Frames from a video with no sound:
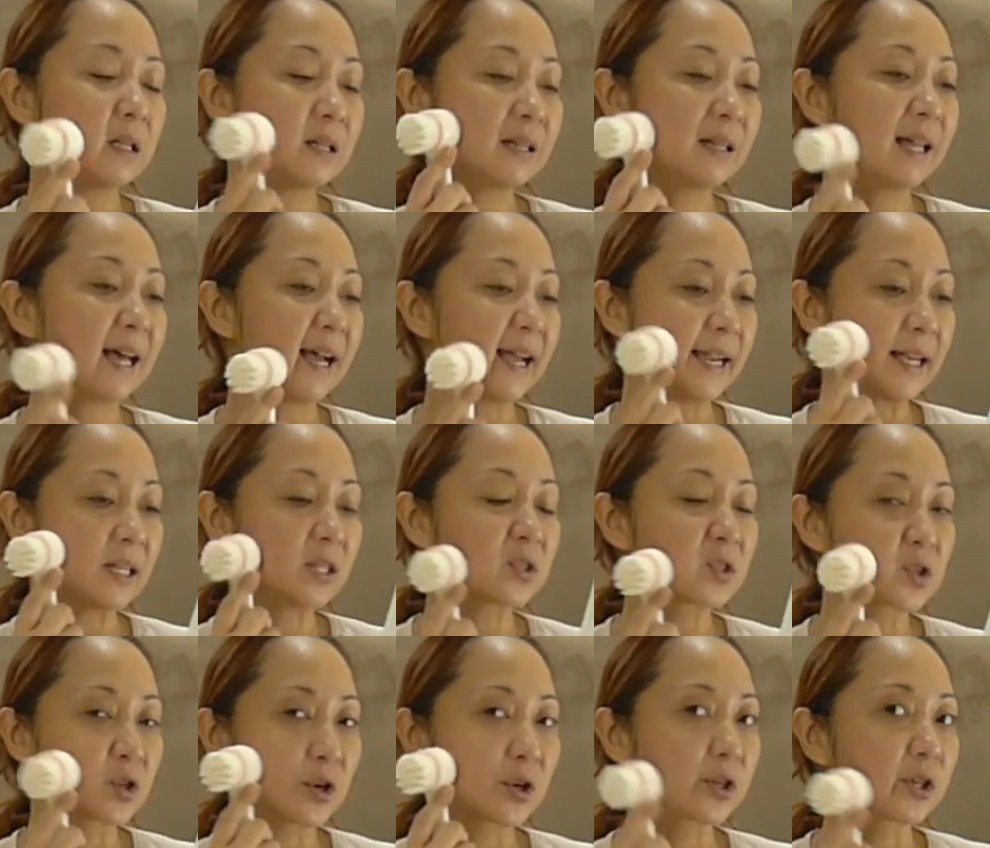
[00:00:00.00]
light
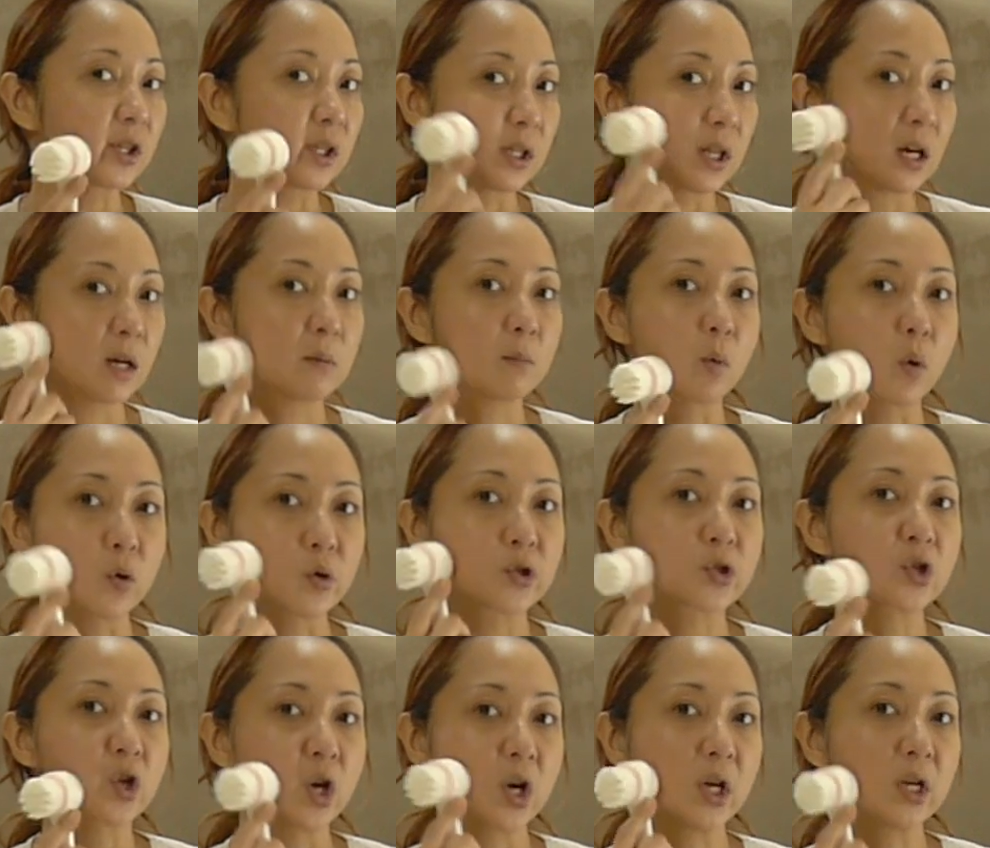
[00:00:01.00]
circular
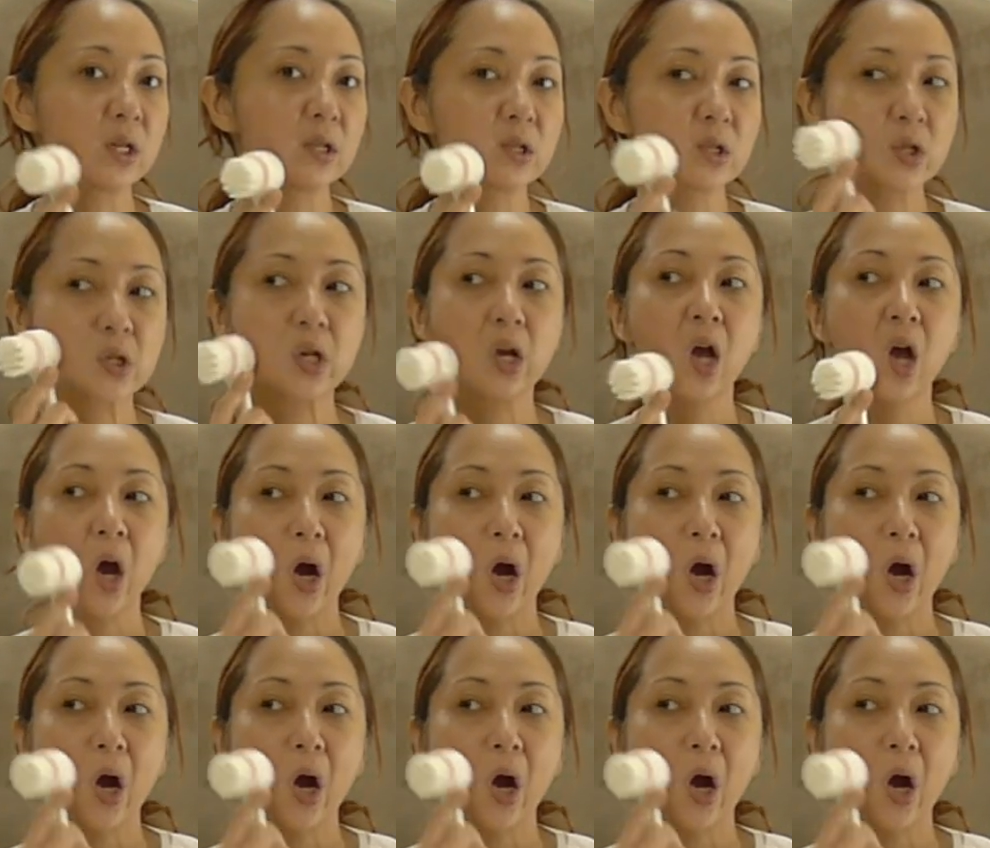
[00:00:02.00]
motions